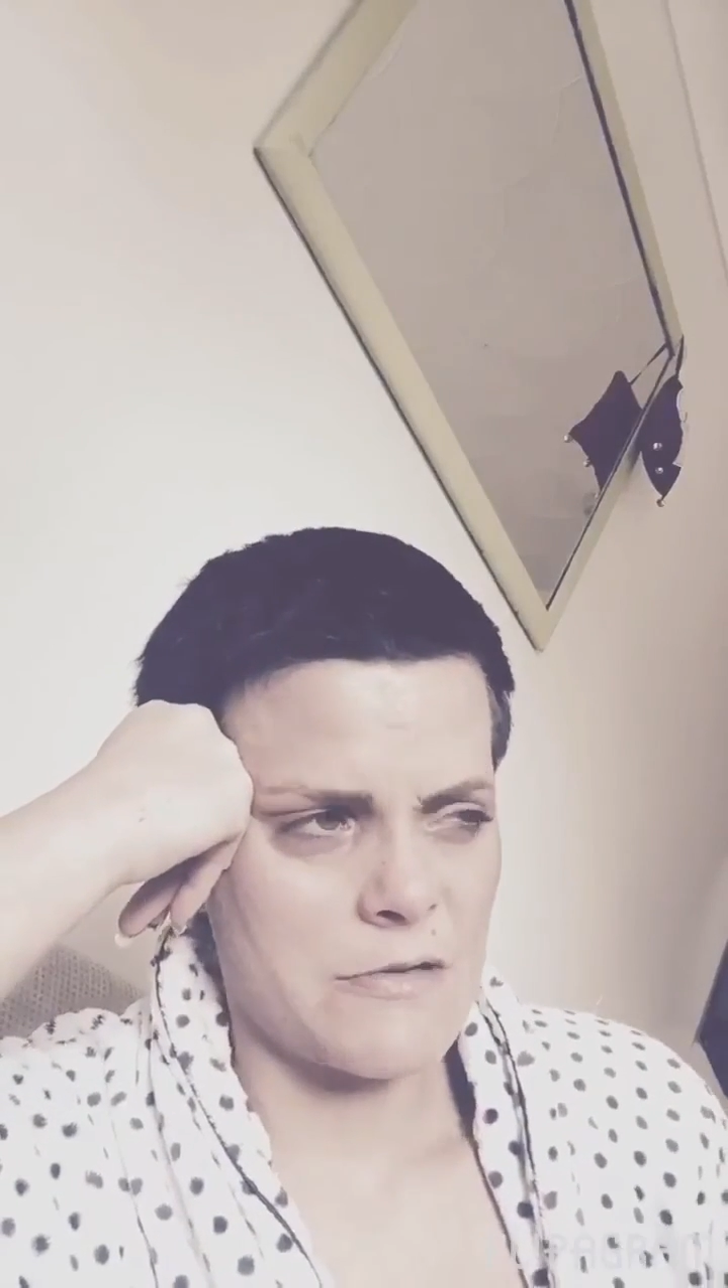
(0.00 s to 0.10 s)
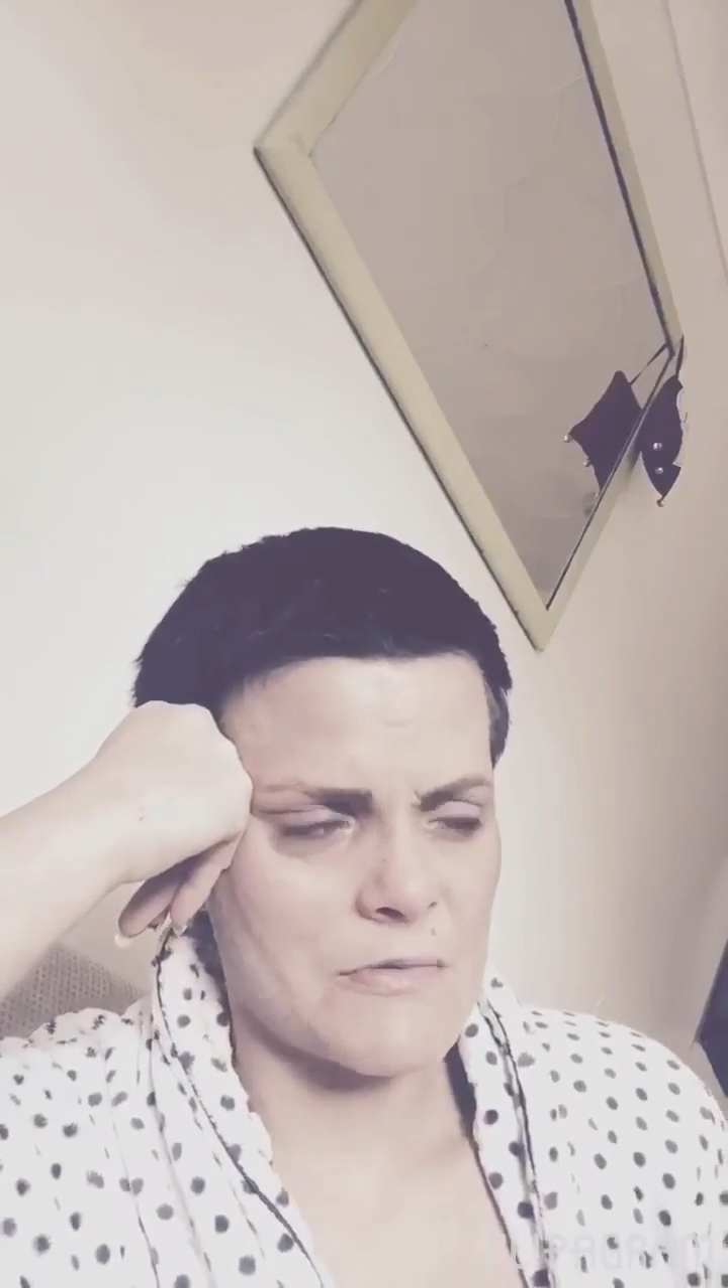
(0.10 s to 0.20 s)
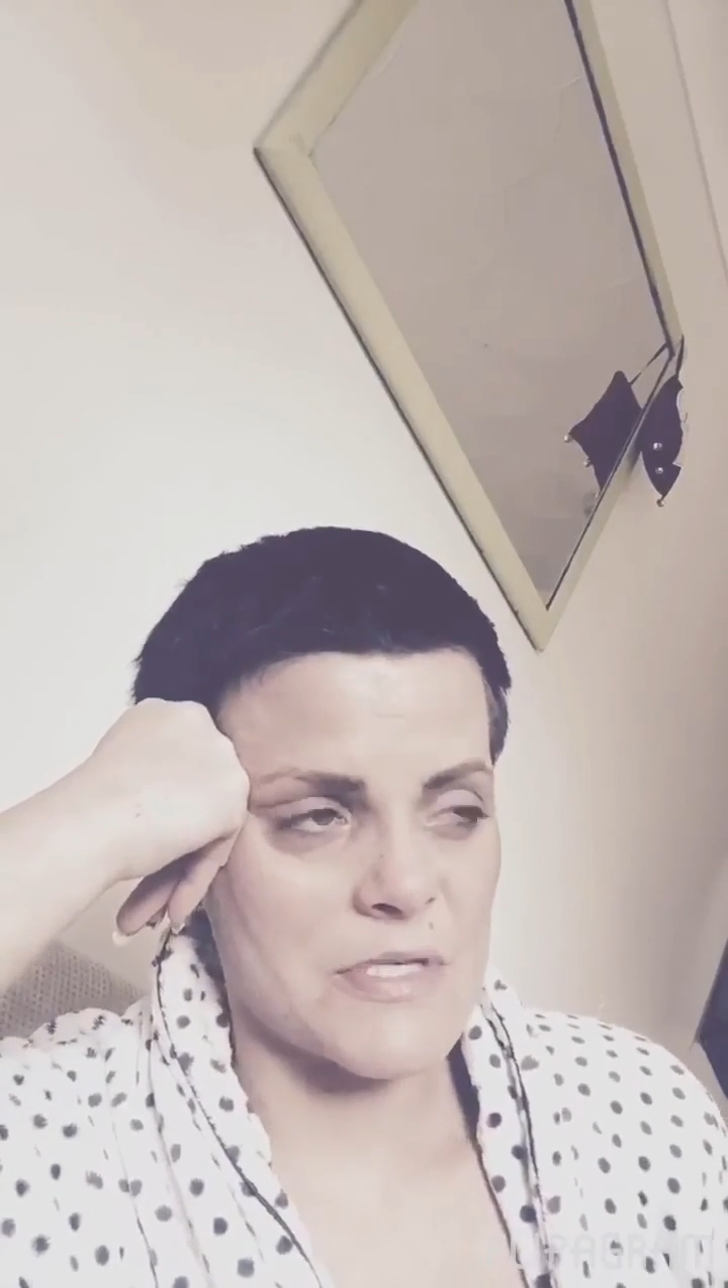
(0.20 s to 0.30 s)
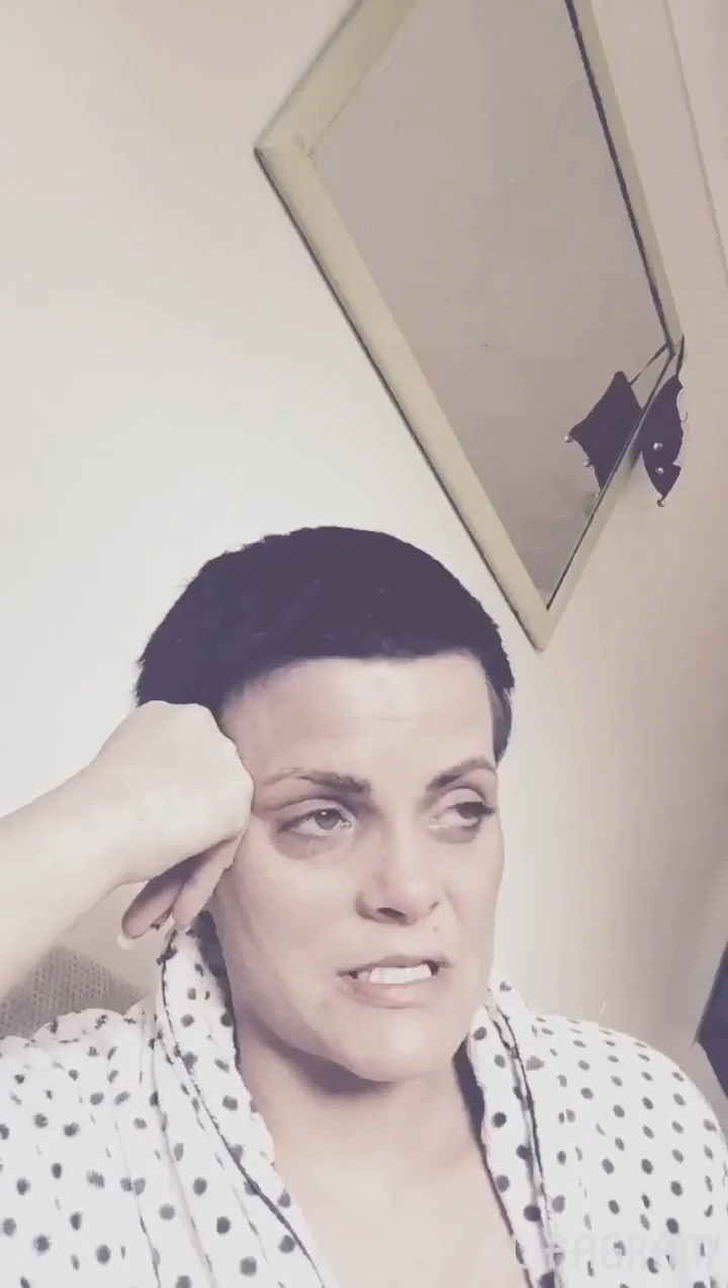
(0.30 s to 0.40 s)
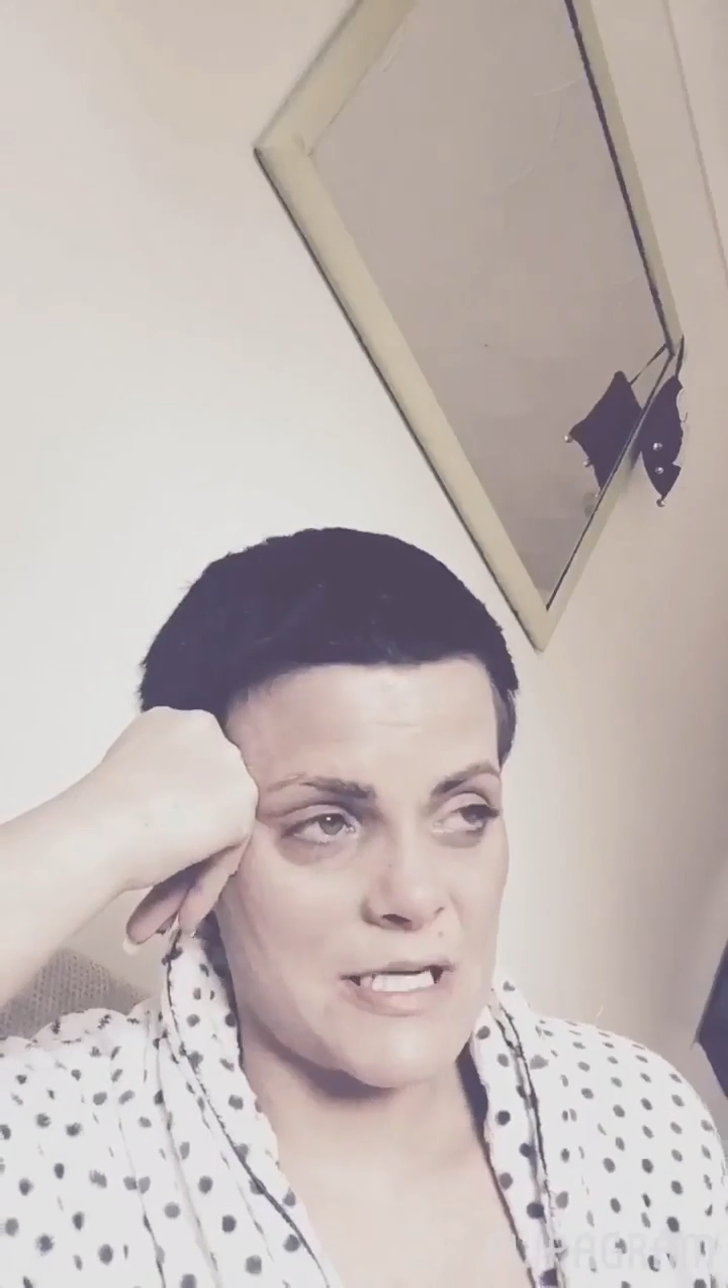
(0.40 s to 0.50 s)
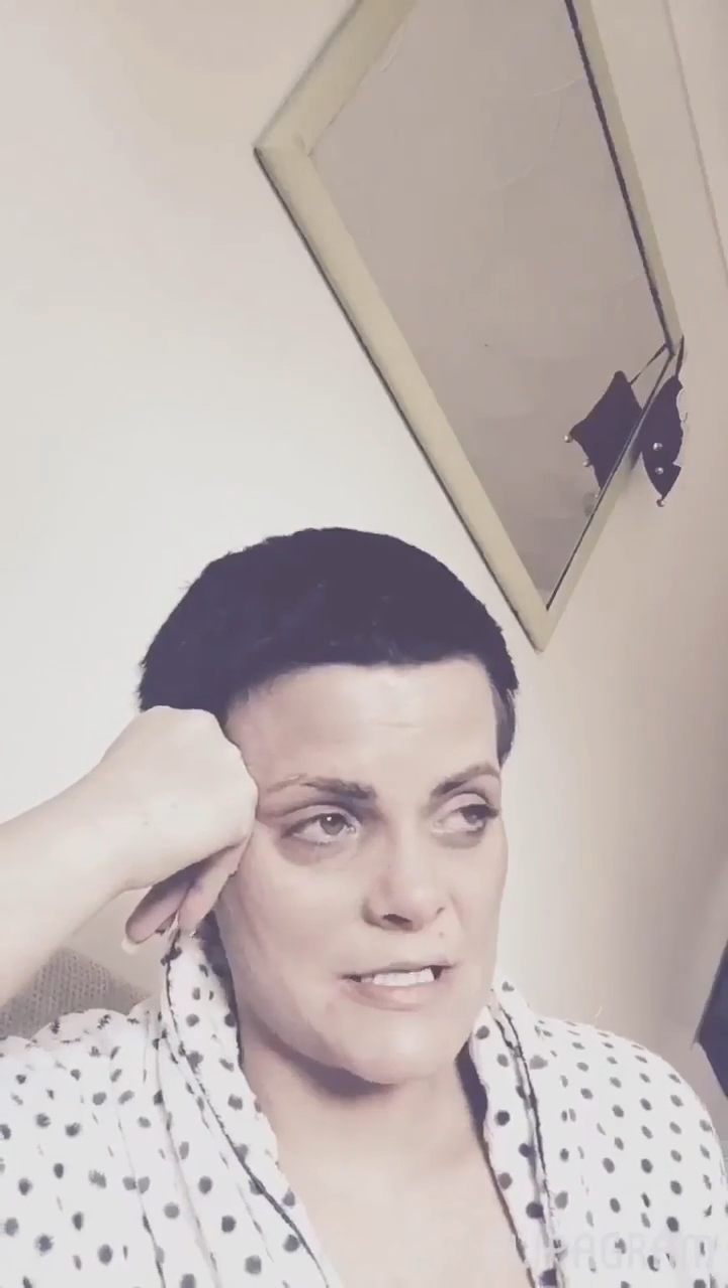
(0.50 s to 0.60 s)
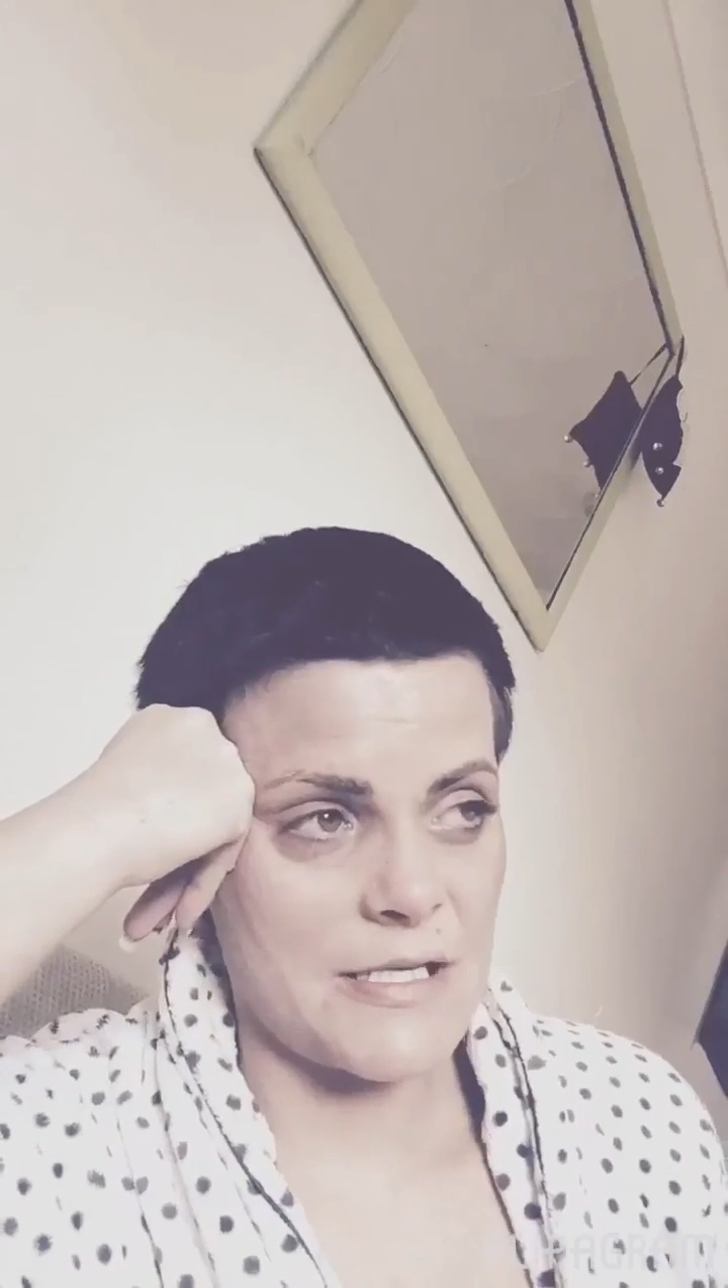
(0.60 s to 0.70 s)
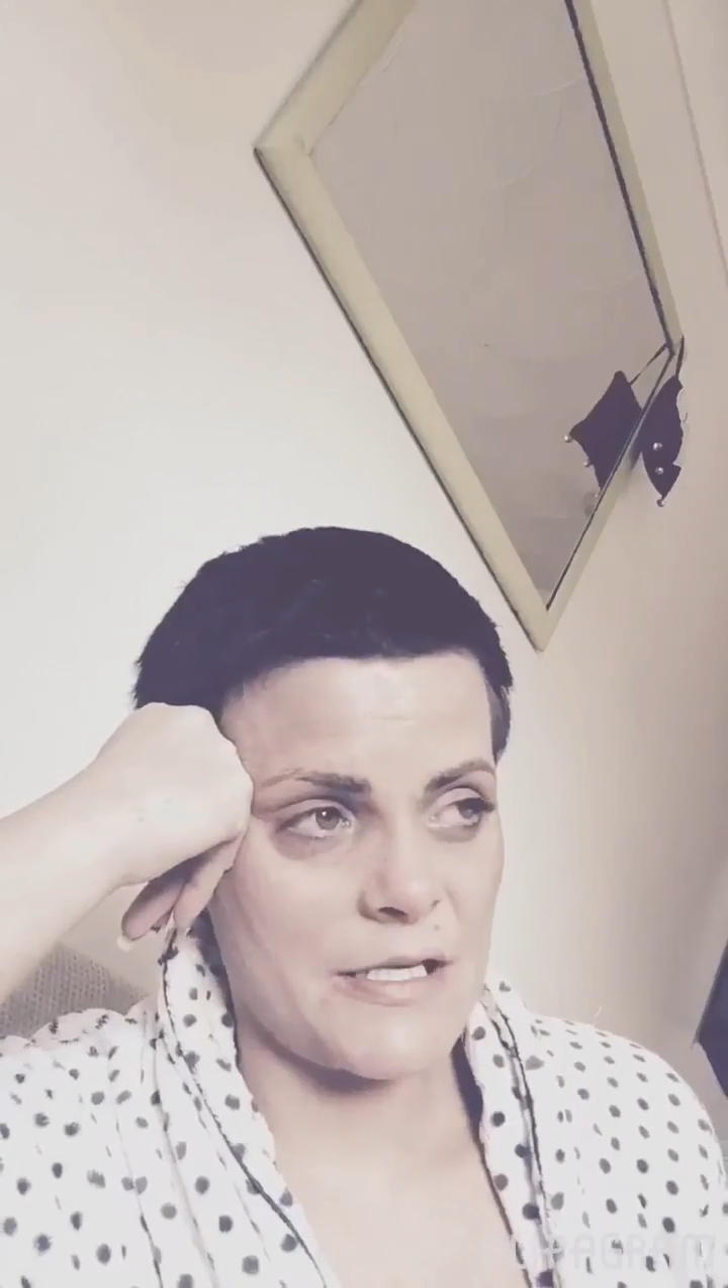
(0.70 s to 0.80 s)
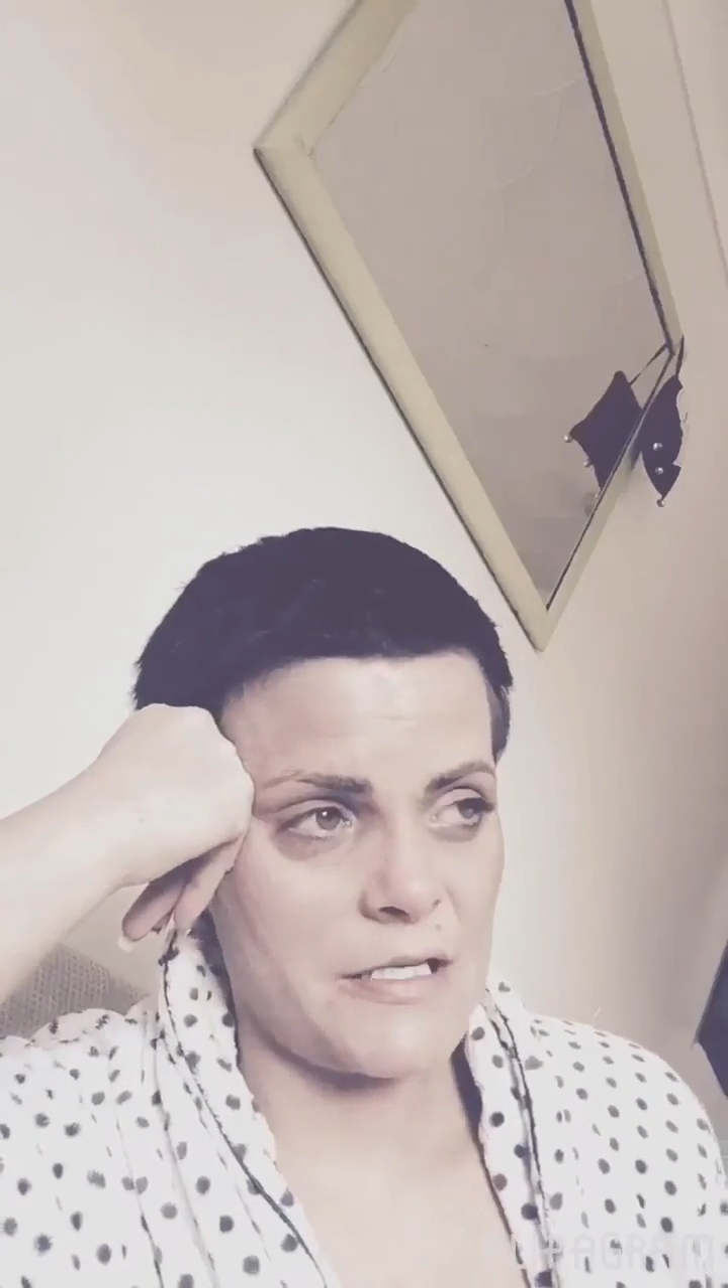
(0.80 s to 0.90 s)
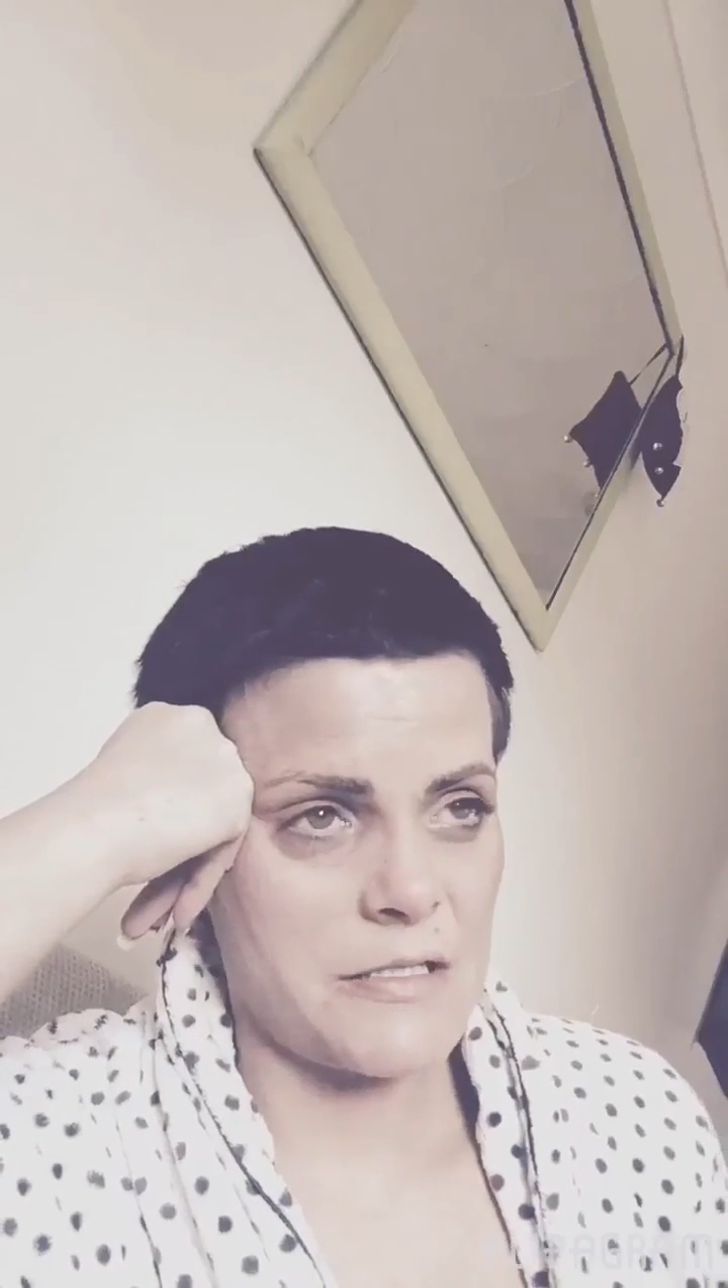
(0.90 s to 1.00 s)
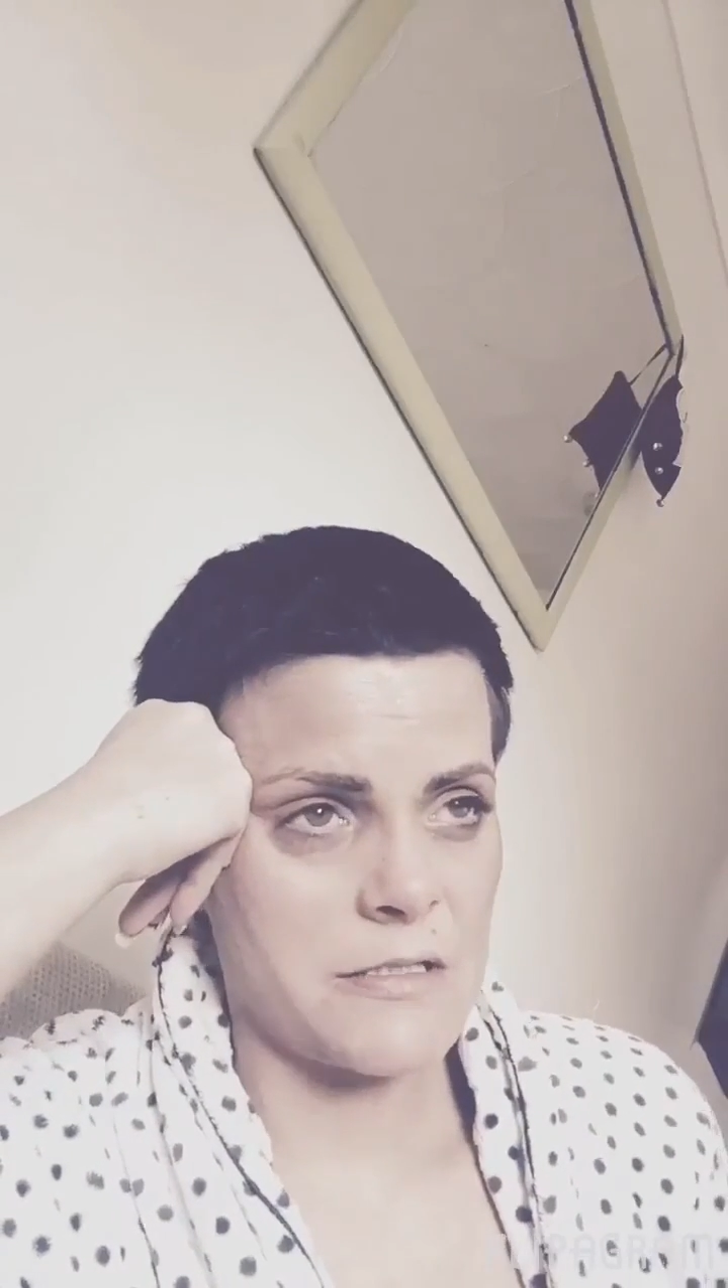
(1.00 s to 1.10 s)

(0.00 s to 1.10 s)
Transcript: Was it Saturday?